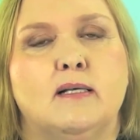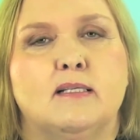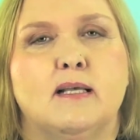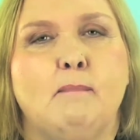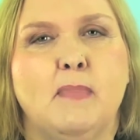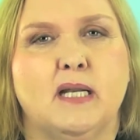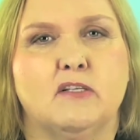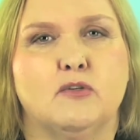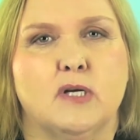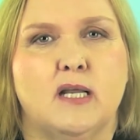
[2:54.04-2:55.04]
Some
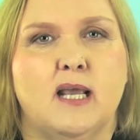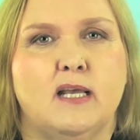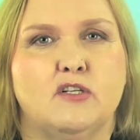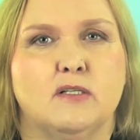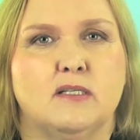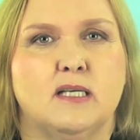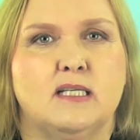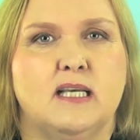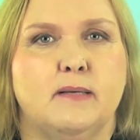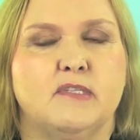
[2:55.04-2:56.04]
ministry and agency
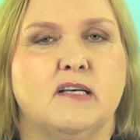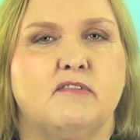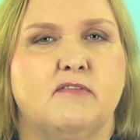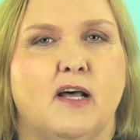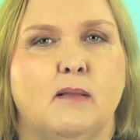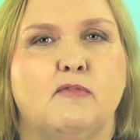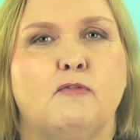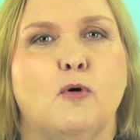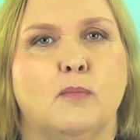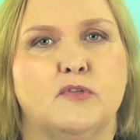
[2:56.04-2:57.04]
teams have developed
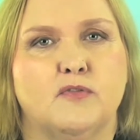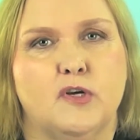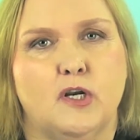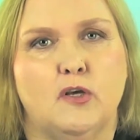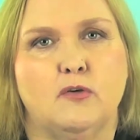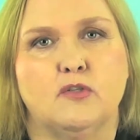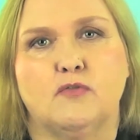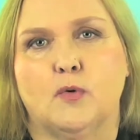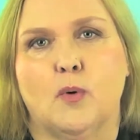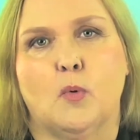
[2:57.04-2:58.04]
forms for you to use
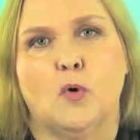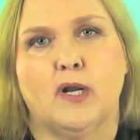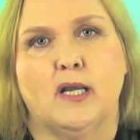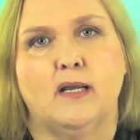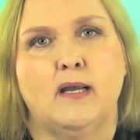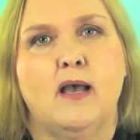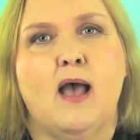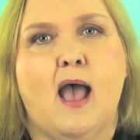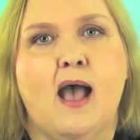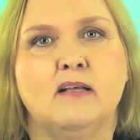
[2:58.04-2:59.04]
for reporting.
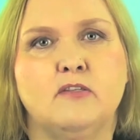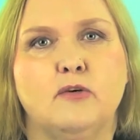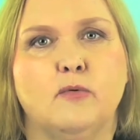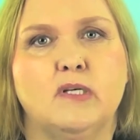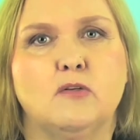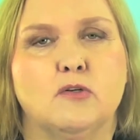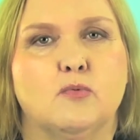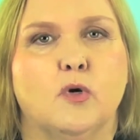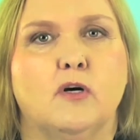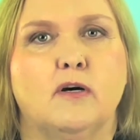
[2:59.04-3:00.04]
Ask your
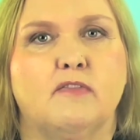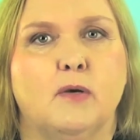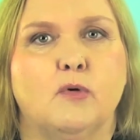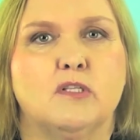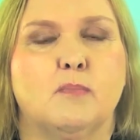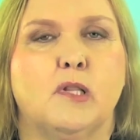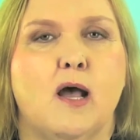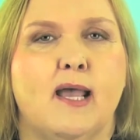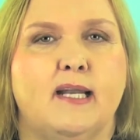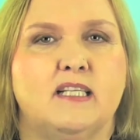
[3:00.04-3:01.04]
resource worker if they will supply any